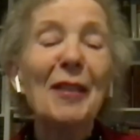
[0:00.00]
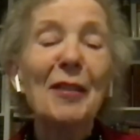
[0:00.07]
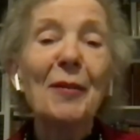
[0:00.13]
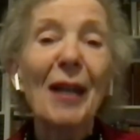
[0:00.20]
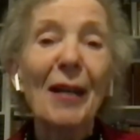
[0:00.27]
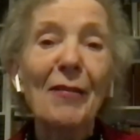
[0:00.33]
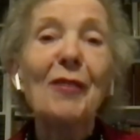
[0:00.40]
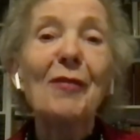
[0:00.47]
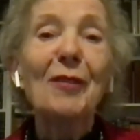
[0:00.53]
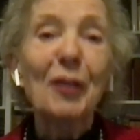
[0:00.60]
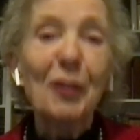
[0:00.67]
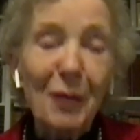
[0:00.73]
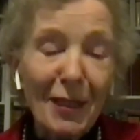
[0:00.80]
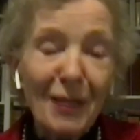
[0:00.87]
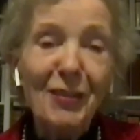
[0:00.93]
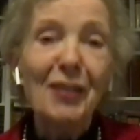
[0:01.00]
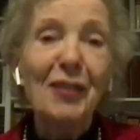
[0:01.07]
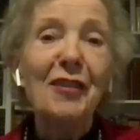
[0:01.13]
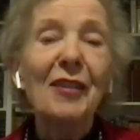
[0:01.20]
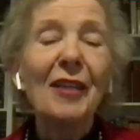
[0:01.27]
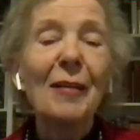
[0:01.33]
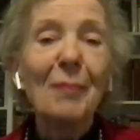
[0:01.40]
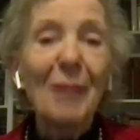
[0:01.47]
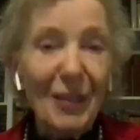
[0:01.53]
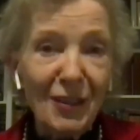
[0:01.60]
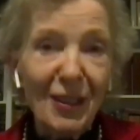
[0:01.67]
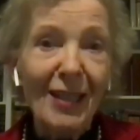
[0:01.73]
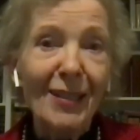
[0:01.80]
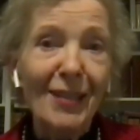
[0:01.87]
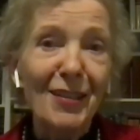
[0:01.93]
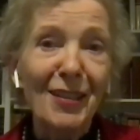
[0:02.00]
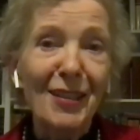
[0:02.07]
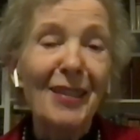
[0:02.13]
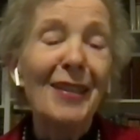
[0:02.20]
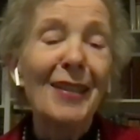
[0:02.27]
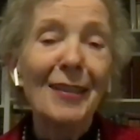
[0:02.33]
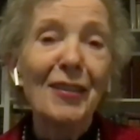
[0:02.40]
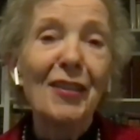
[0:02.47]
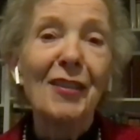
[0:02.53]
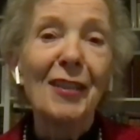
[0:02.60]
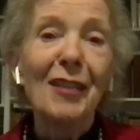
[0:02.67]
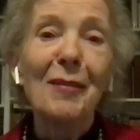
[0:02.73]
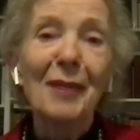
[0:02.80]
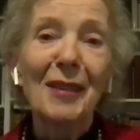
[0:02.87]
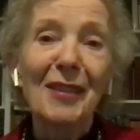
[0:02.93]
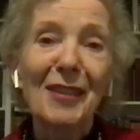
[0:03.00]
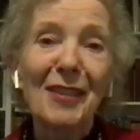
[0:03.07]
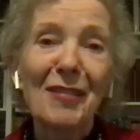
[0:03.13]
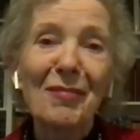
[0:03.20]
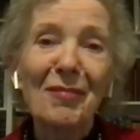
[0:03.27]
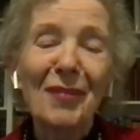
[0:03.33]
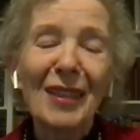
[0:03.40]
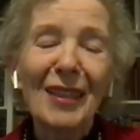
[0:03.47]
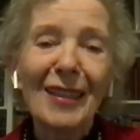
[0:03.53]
which means we have to have a crisis mentality to deal with it.